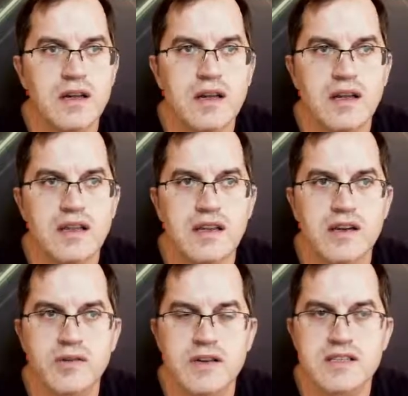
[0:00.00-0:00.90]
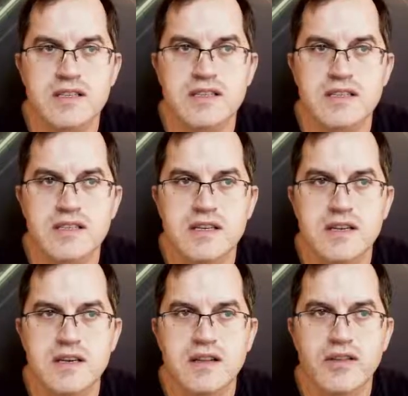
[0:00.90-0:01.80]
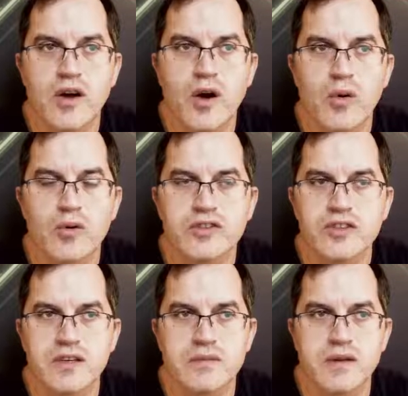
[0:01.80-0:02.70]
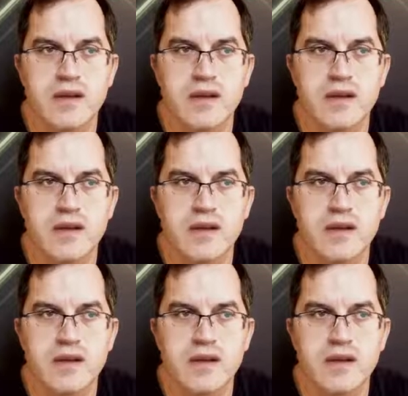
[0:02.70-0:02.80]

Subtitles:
it increases the whole term,